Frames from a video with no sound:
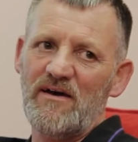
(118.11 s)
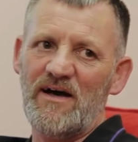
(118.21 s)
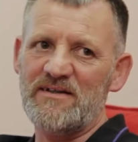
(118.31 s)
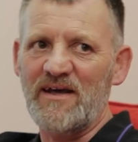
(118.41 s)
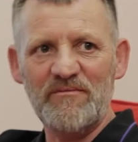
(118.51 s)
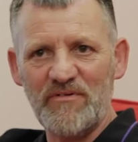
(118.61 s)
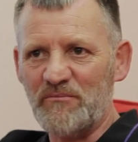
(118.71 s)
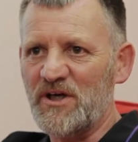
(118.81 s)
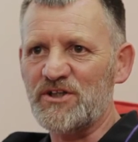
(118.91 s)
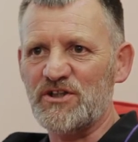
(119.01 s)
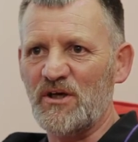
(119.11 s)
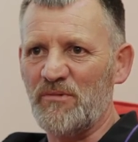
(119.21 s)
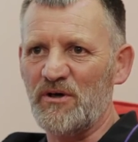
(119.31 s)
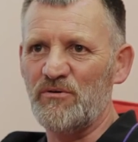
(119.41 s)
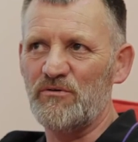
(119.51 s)
I had the information
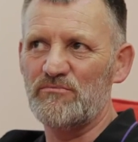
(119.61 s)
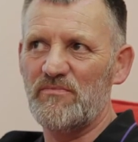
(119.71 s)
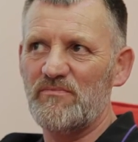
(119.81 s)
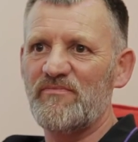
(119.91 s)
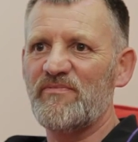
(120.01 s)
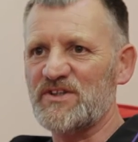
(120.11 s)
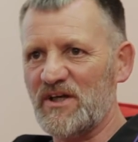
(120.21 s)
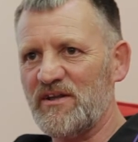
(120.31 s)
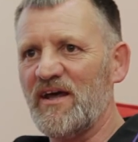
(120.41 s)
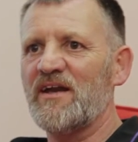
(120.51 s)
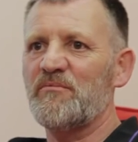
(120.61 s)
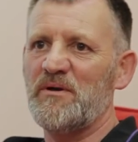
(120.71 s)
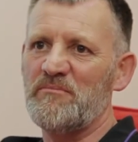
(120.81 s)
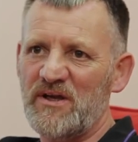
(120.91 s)
about physiotherapy,